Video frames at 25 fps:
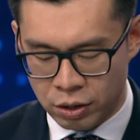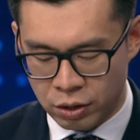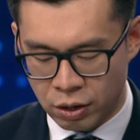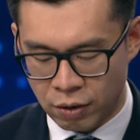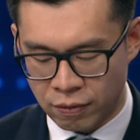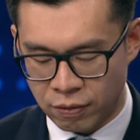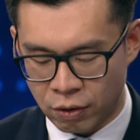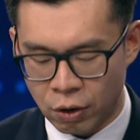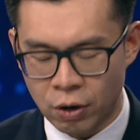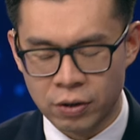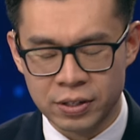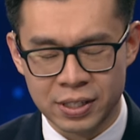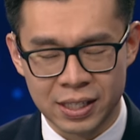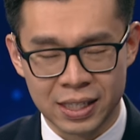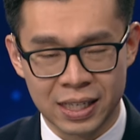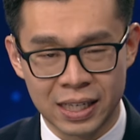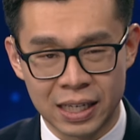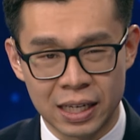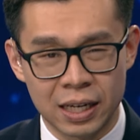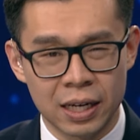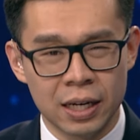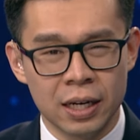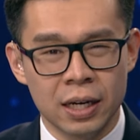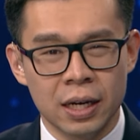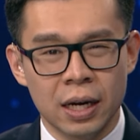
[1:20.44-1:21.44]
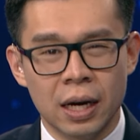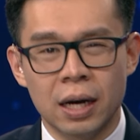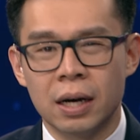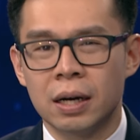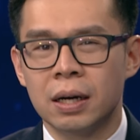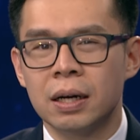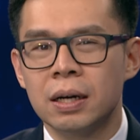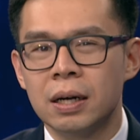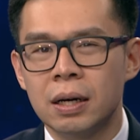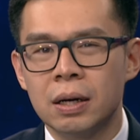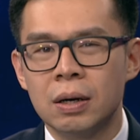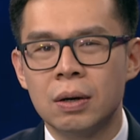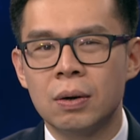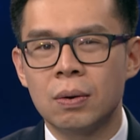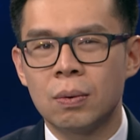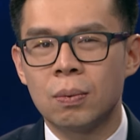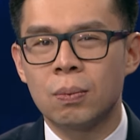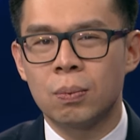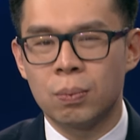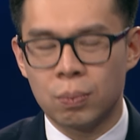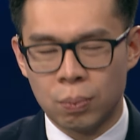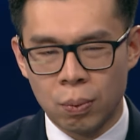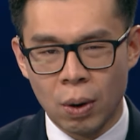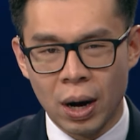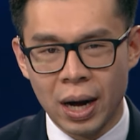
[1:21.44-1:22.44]
Nawrocki.
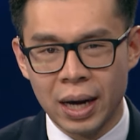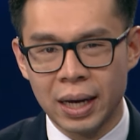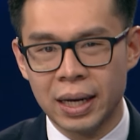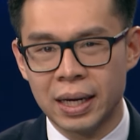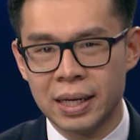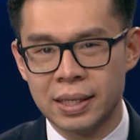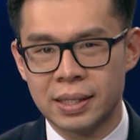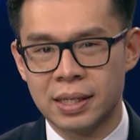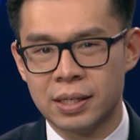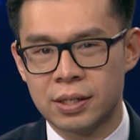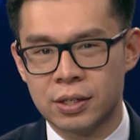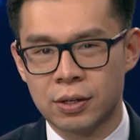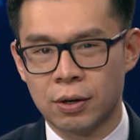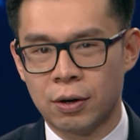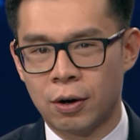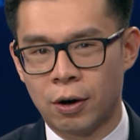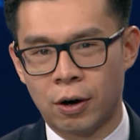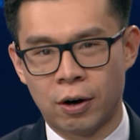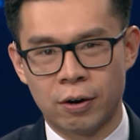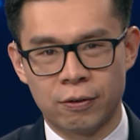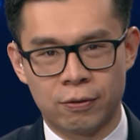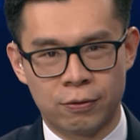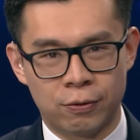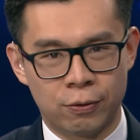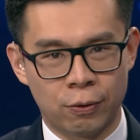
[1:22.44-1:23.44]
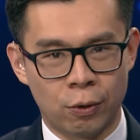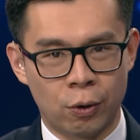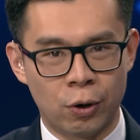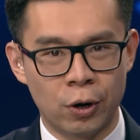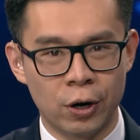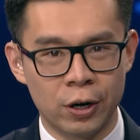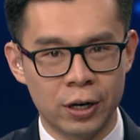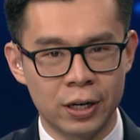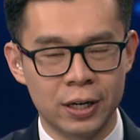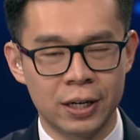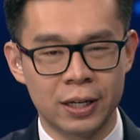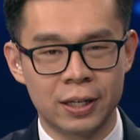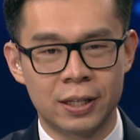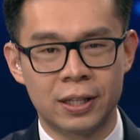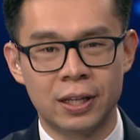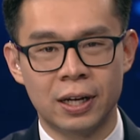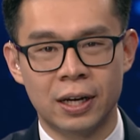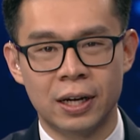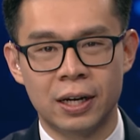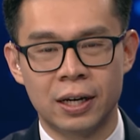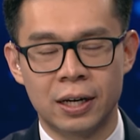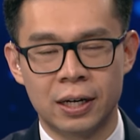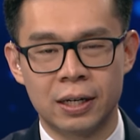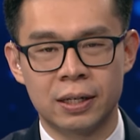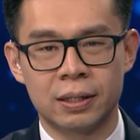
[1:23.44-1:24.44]
Why is it so hard for
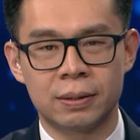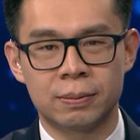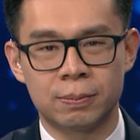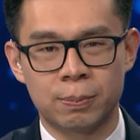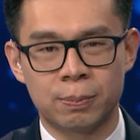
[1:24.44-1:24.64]
the